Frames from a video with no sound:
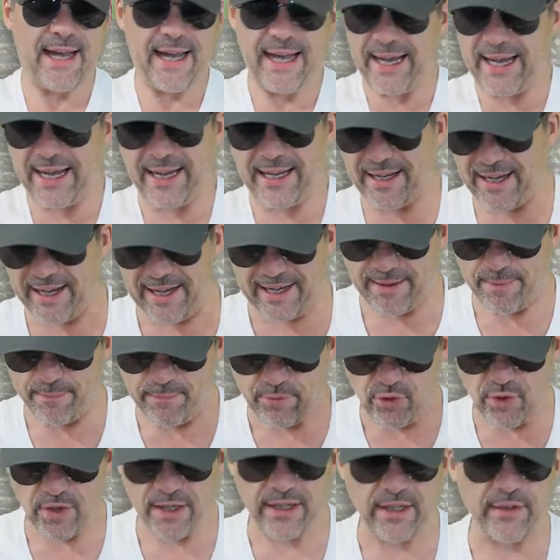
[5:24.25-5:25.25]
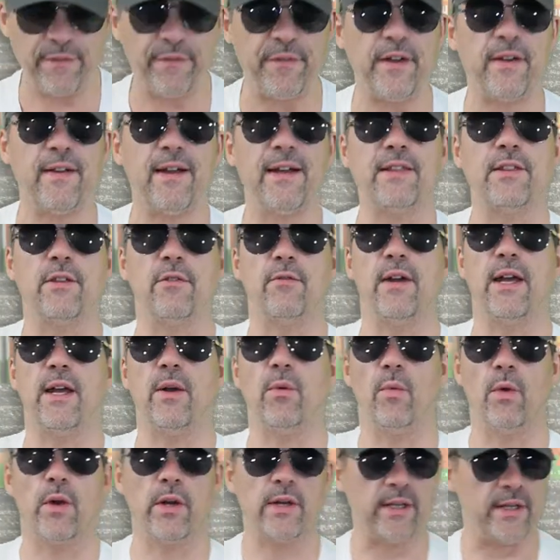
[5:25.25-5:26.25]
I, I am trying to figure out the right
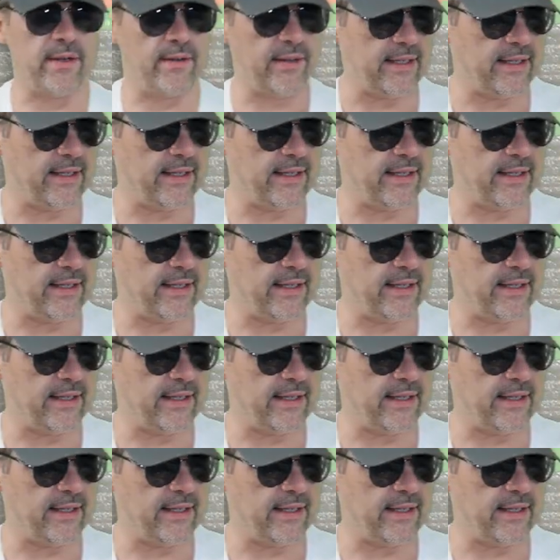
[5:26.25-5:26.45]
word here.